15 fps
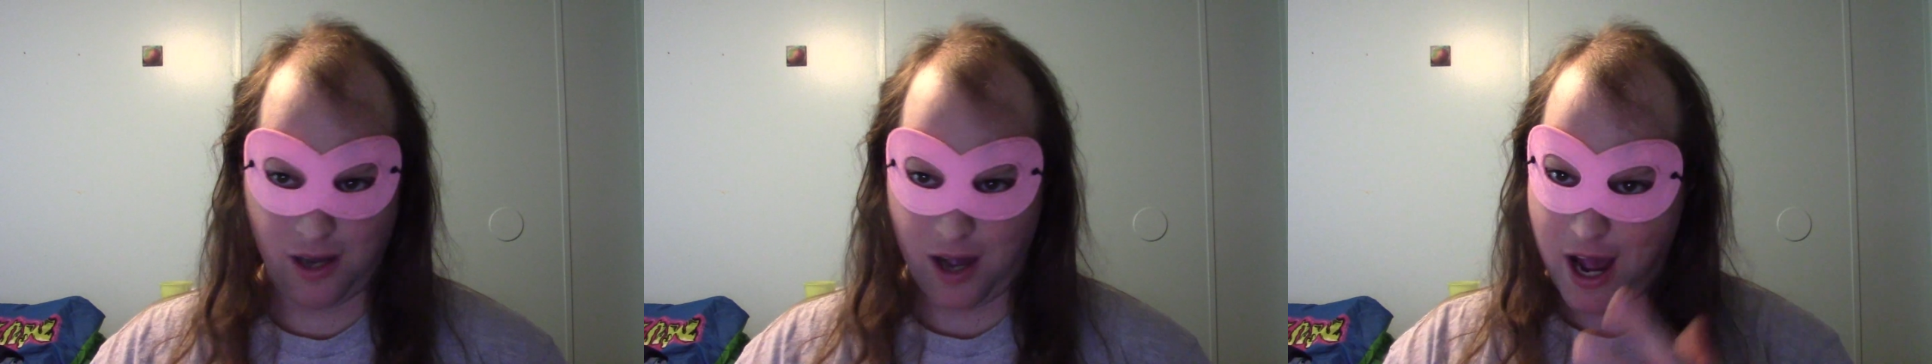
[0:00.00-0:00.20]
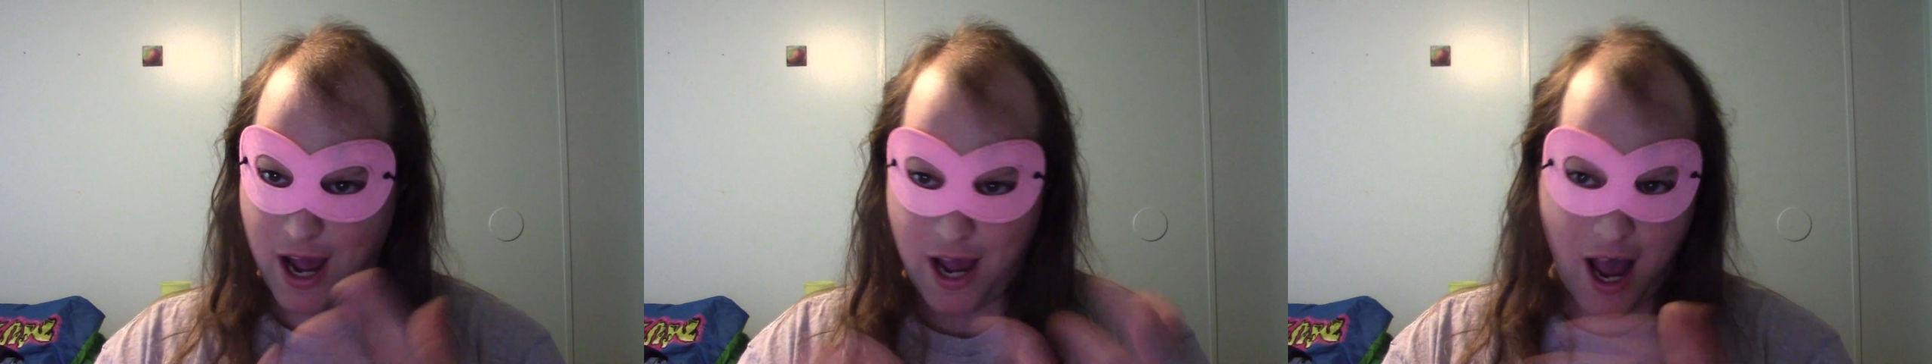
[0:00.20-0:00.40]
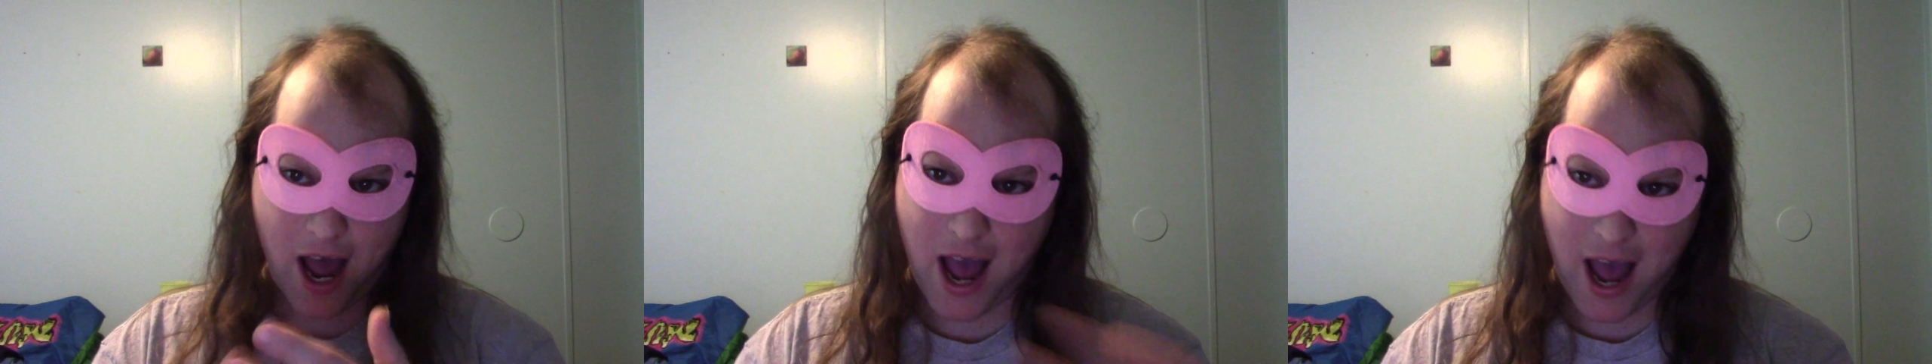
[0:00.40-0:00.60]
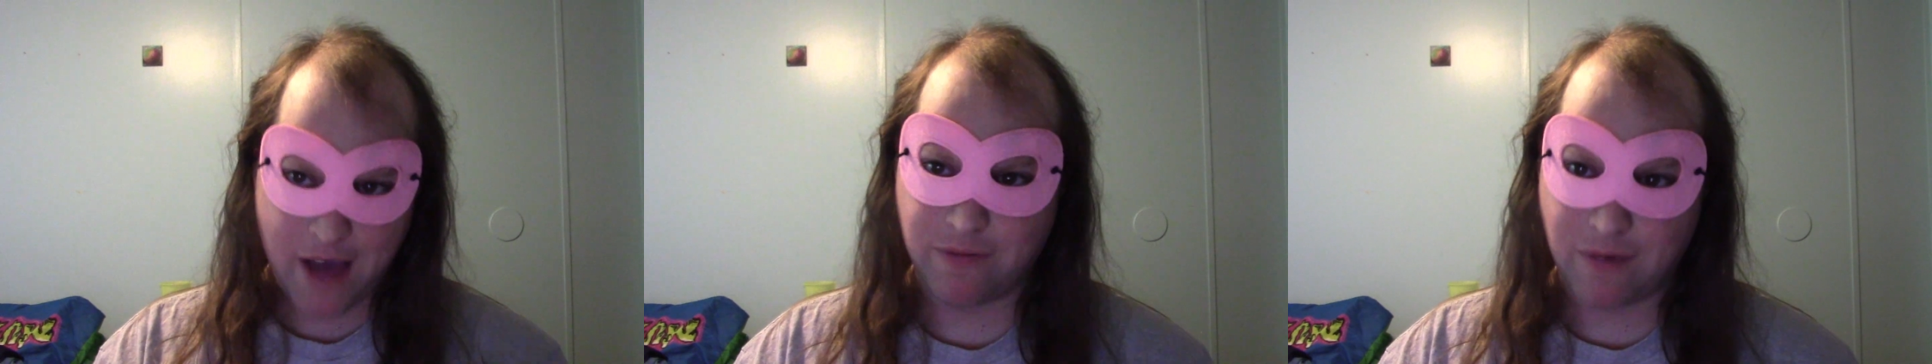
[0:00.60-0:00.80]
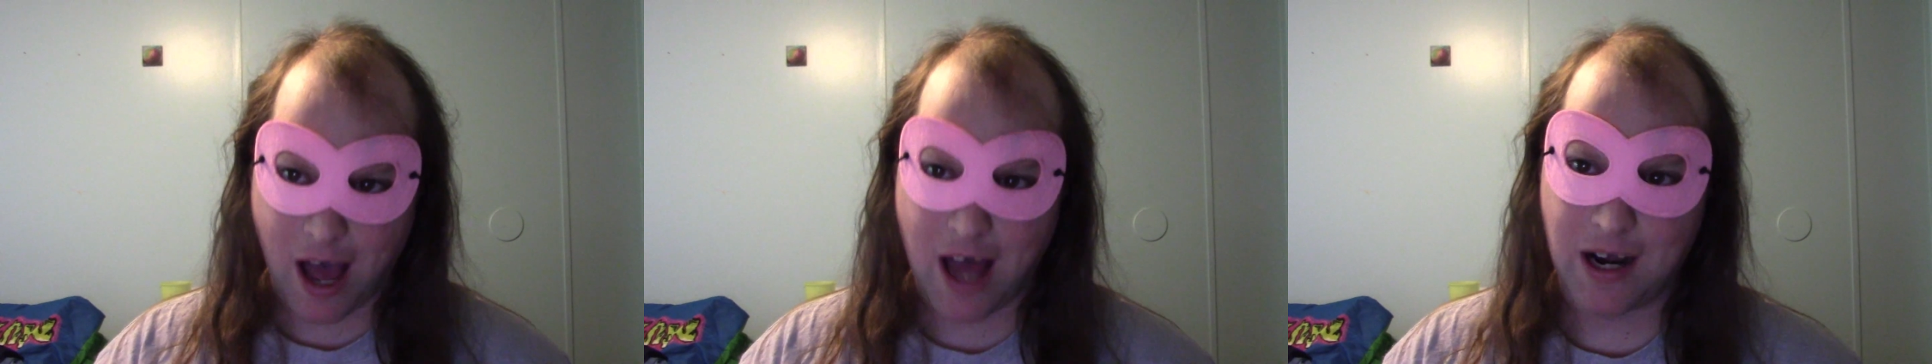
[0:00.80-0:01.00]

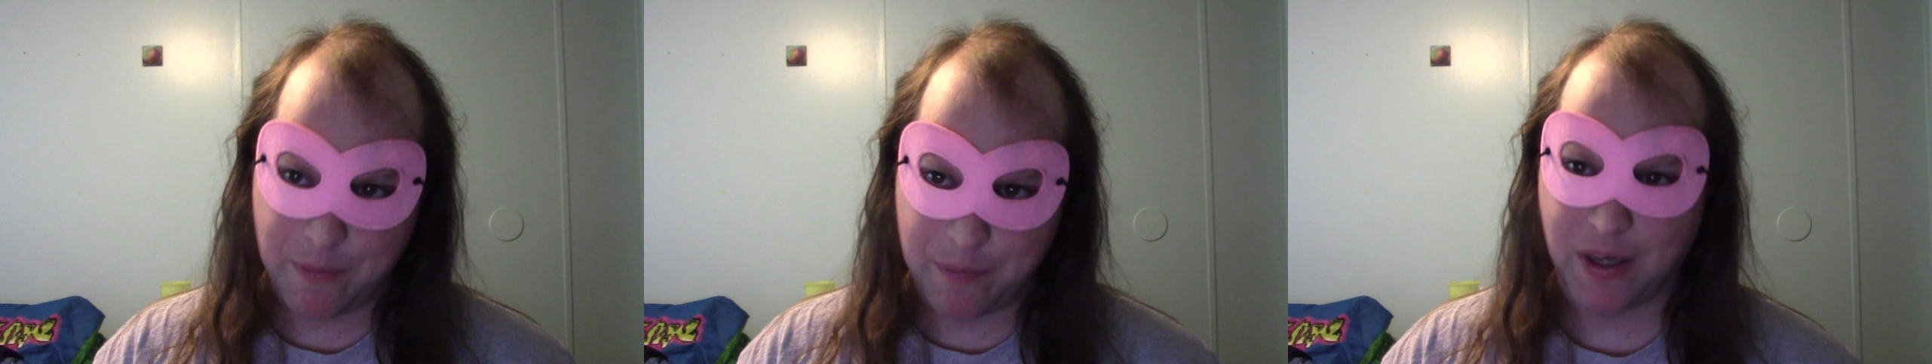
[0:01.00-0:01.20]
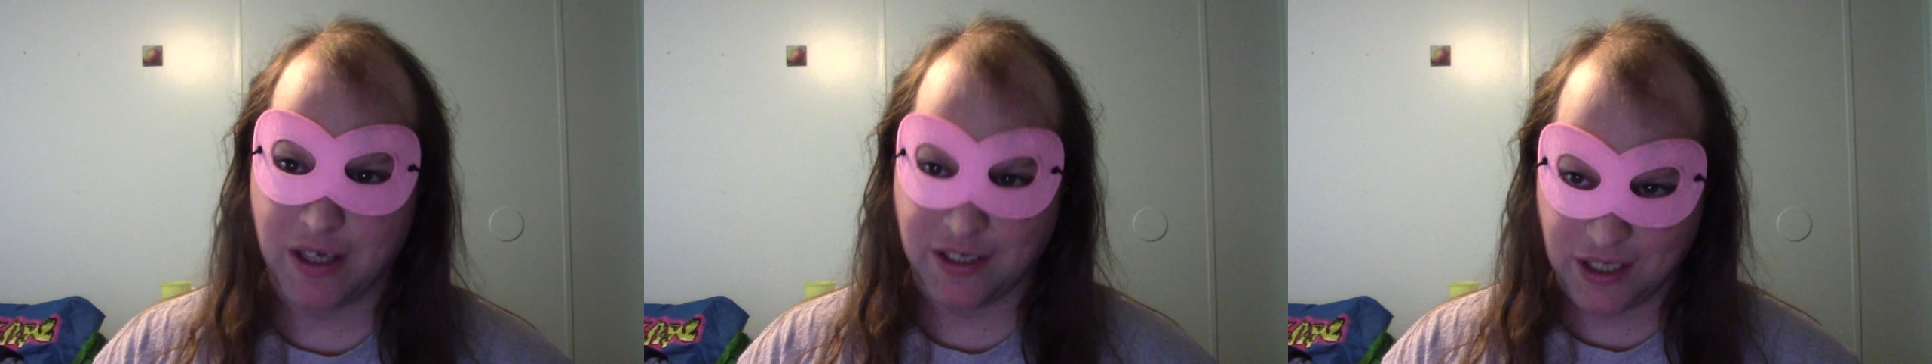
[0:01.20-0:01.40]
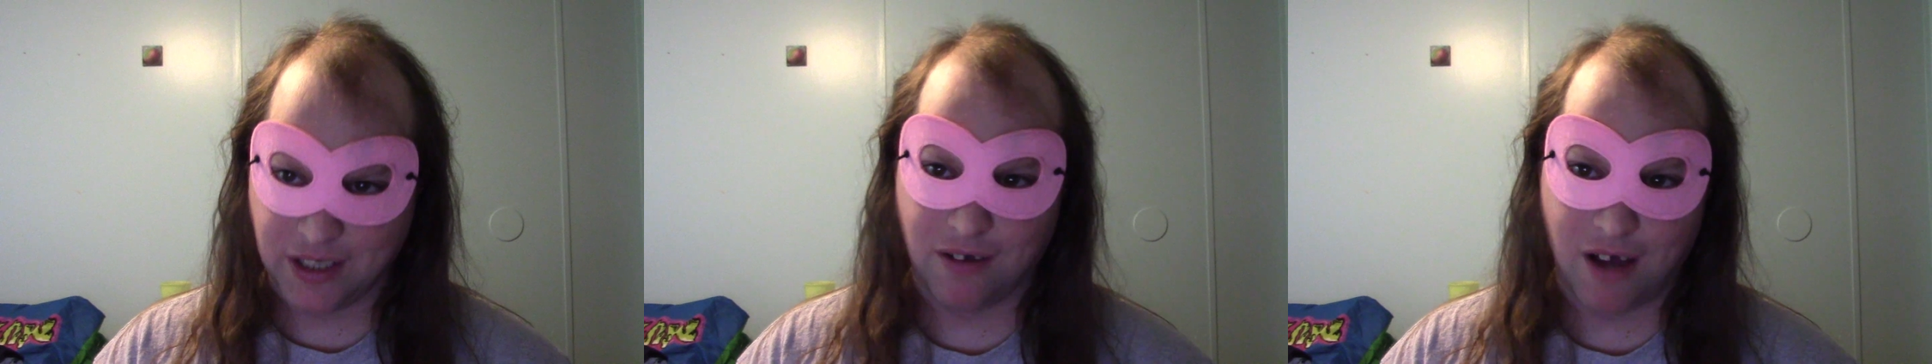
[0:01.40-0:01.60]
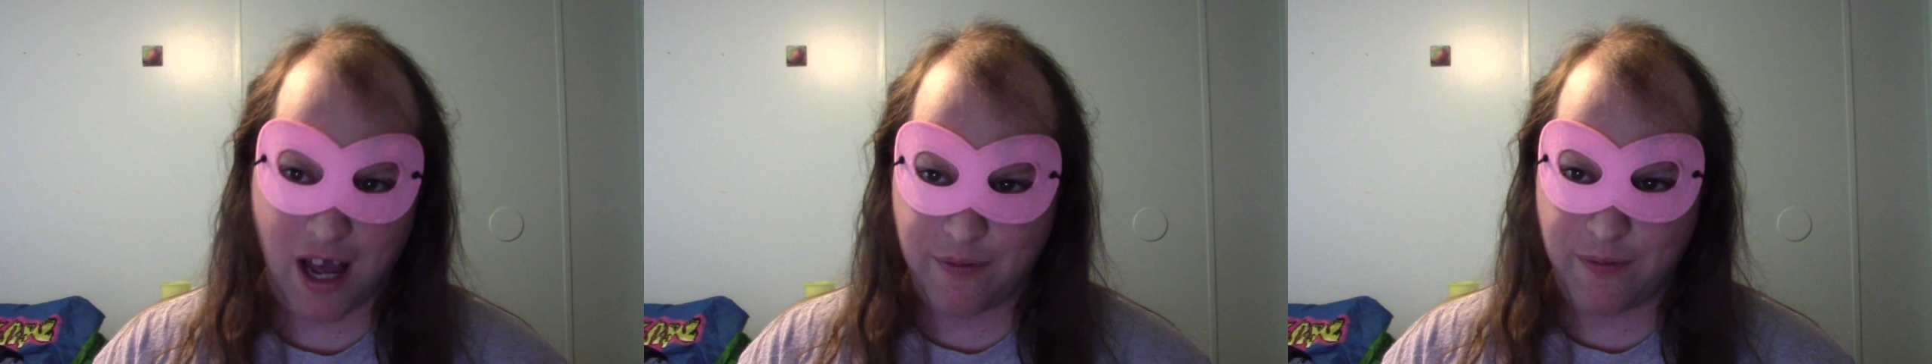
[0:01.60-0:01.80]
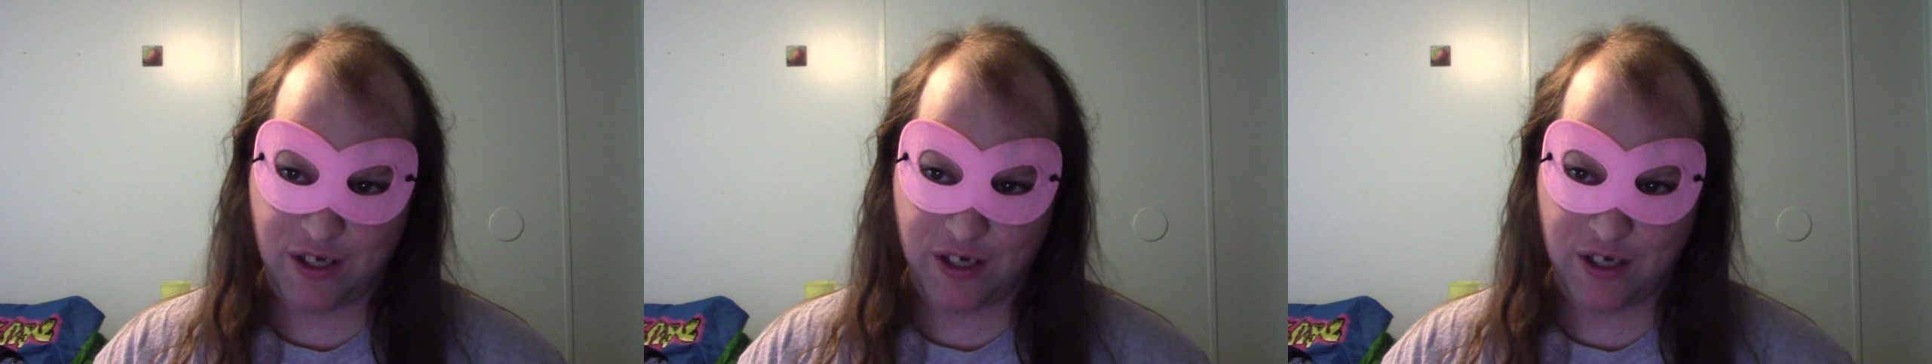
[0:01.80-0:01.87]
I've got a busy life